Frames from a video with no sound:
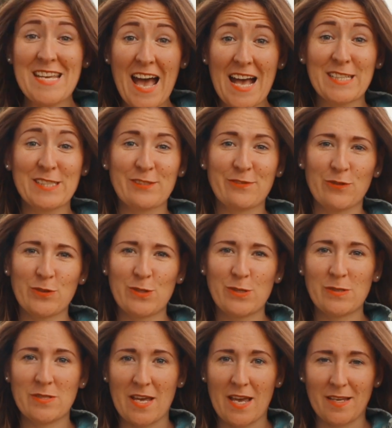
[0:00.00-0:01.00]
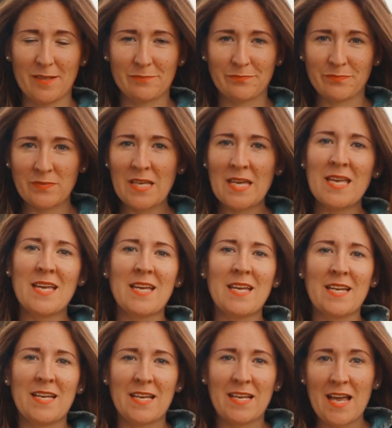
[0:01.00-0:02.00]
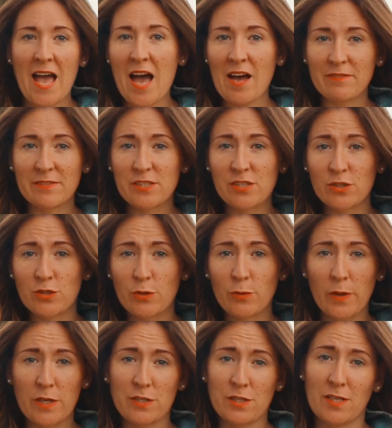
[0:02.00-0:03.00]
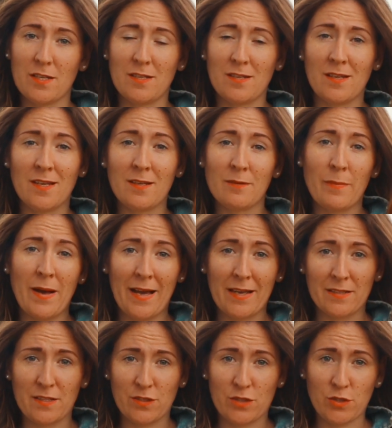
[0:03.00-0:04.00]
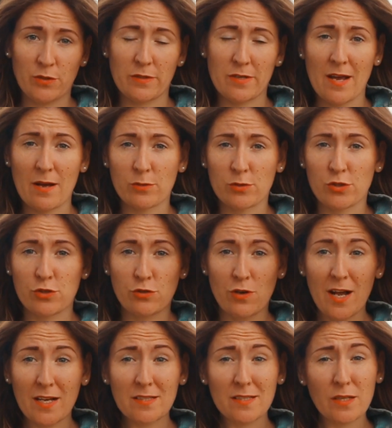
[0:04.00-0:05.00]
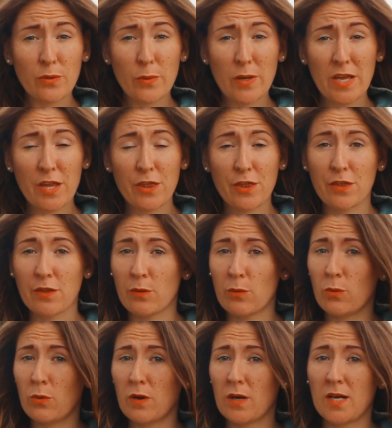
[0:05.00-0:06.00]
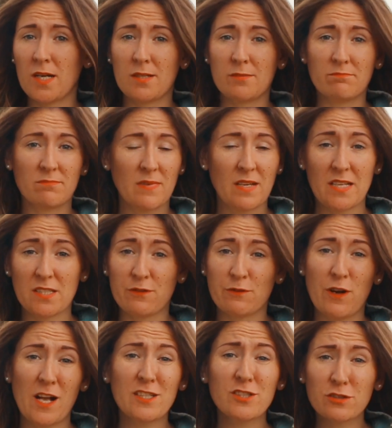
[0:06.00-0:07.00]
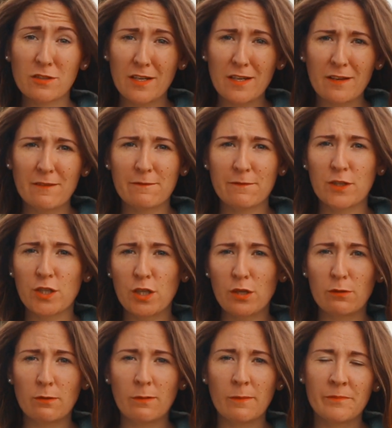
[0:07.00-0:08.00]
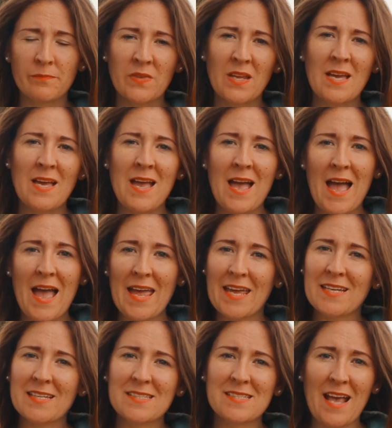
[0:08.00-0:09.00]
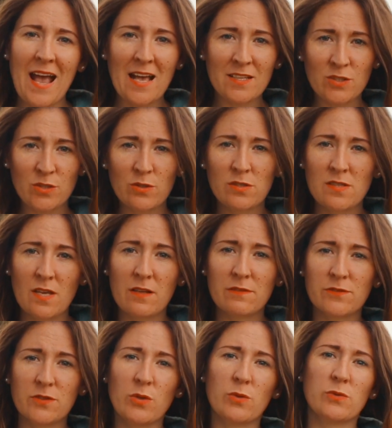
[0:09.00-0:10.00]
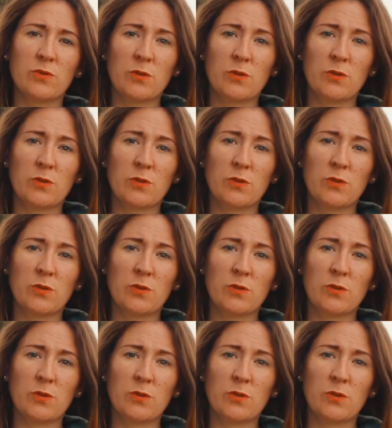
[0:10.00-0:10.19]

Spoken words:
task for today: have a situation in mind that you're now struggling with or is frustrating for you, and ask yourself those